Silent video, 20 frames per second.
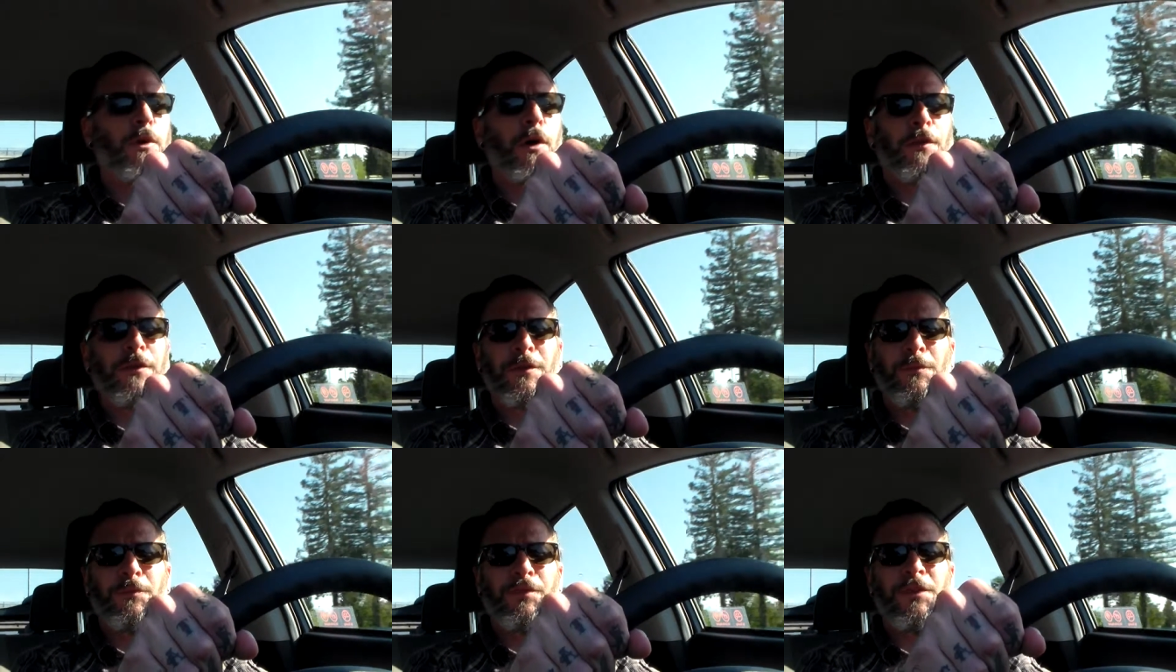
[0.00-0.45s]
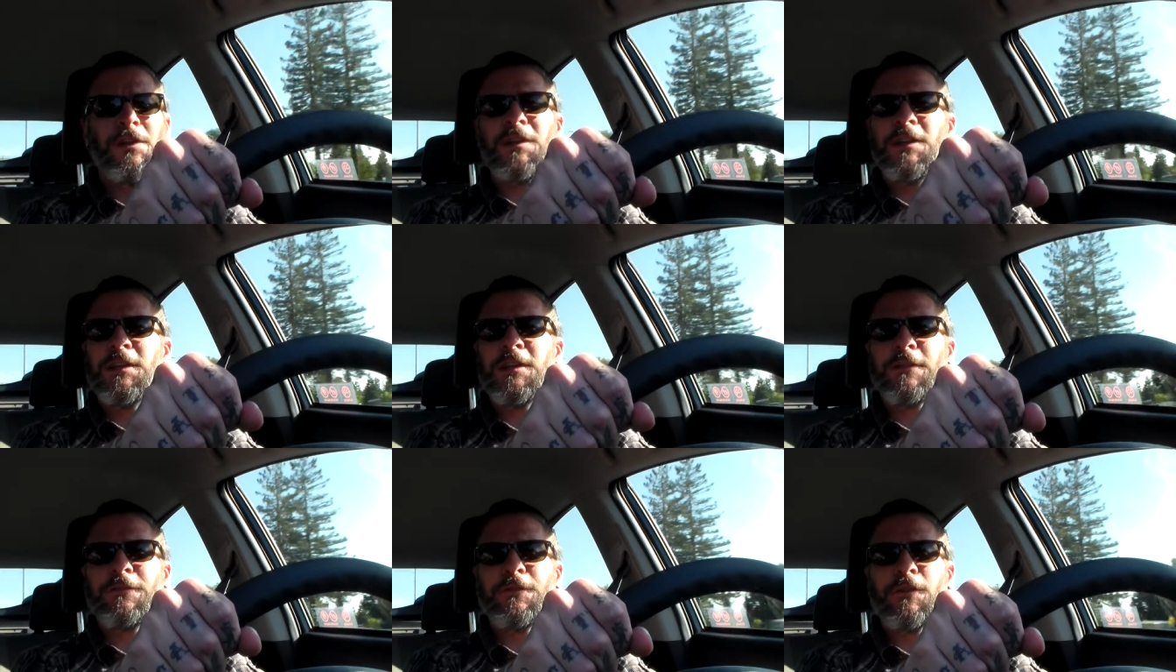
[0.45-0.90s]
both
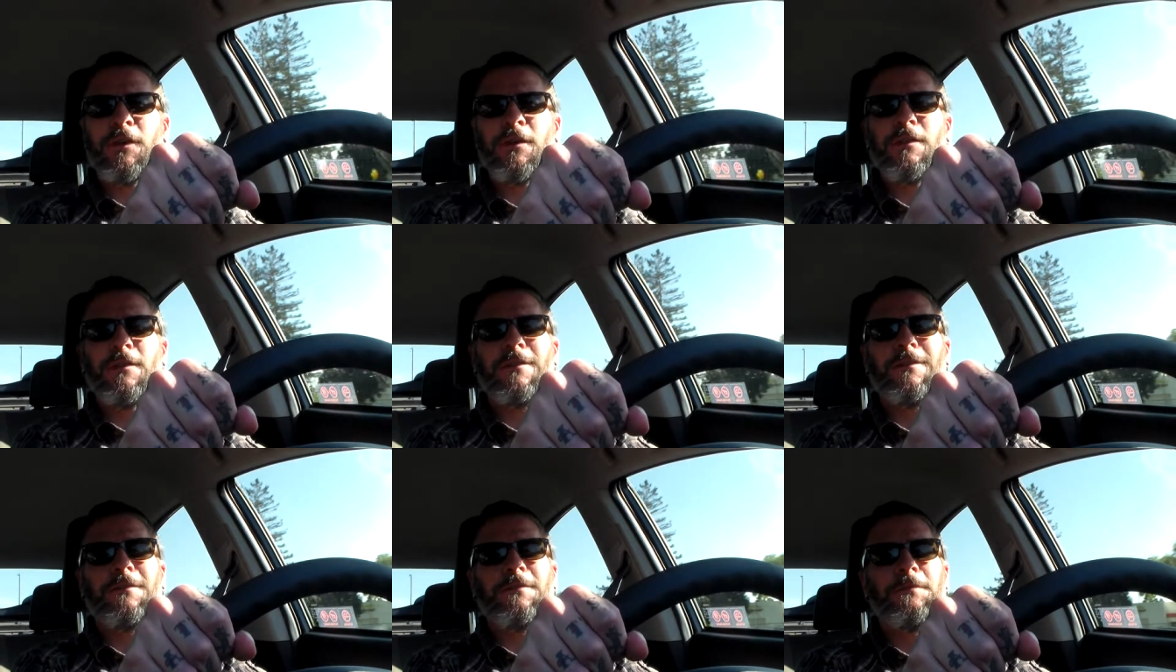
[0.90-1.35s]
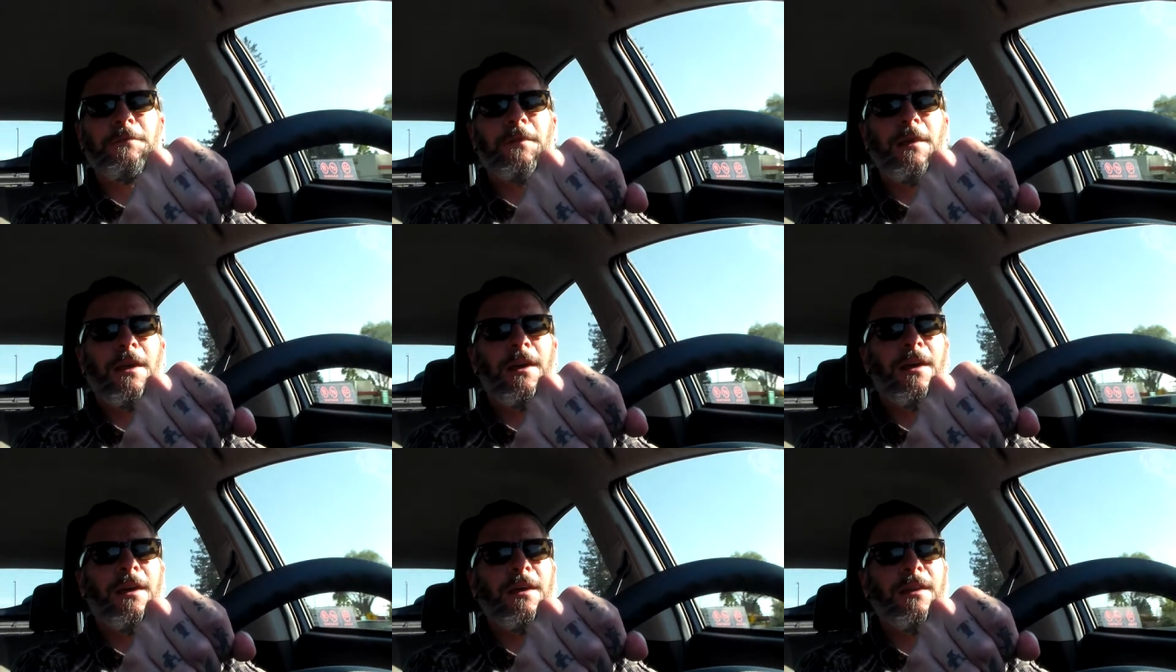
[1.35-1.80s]
completely different,
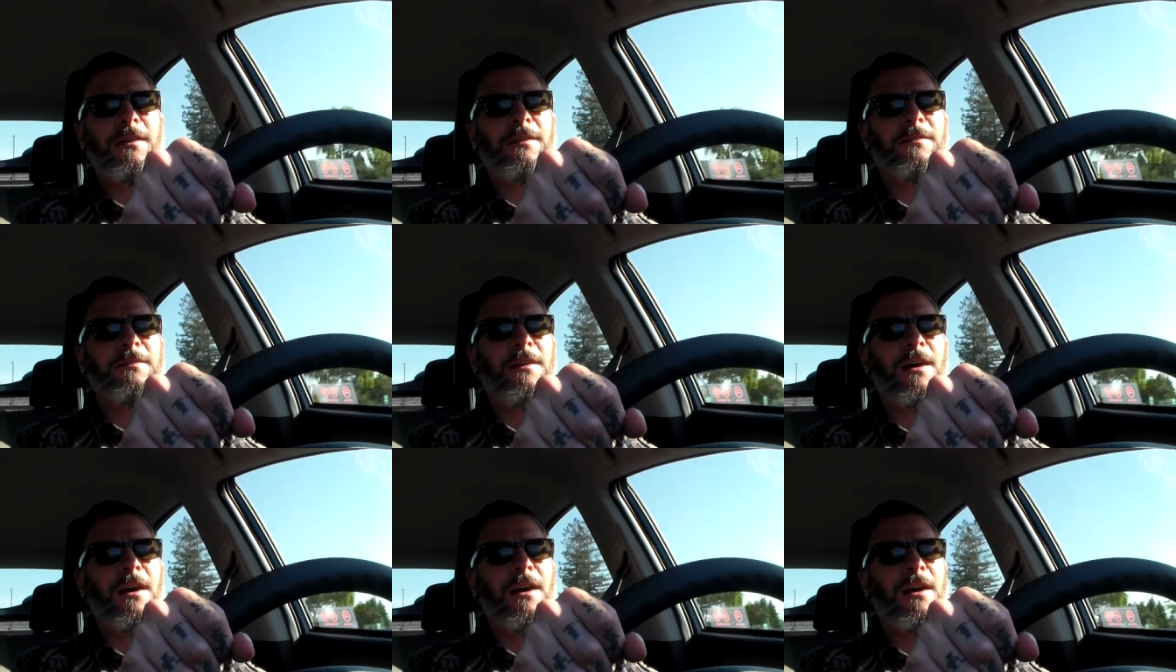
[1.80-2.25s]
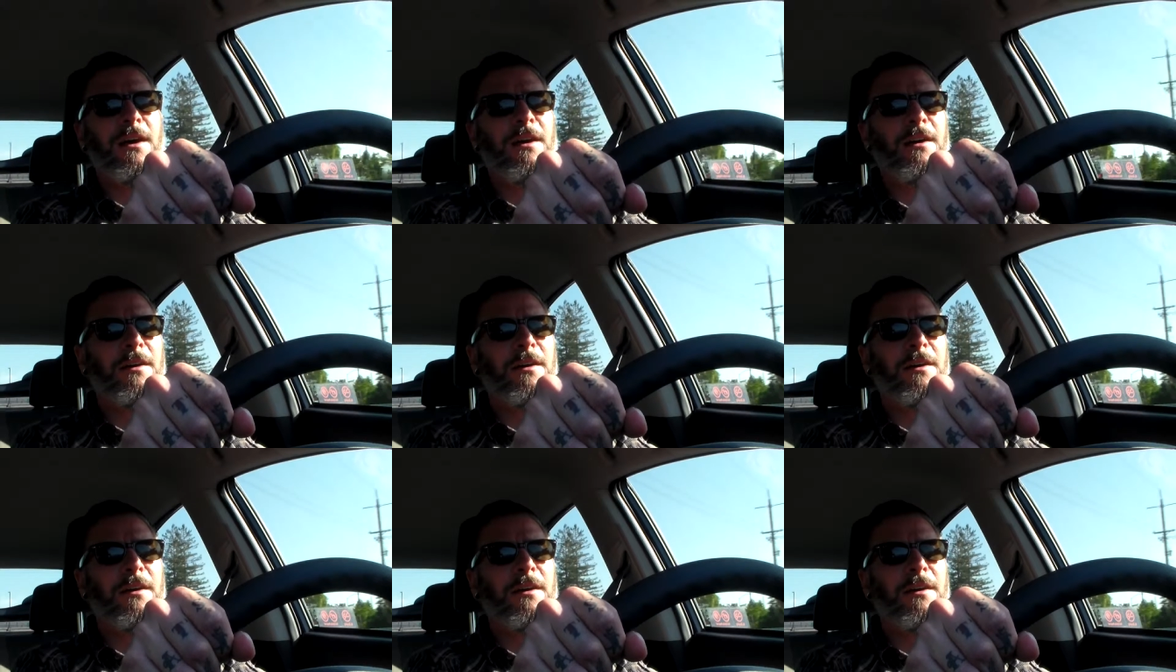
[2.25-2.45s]
and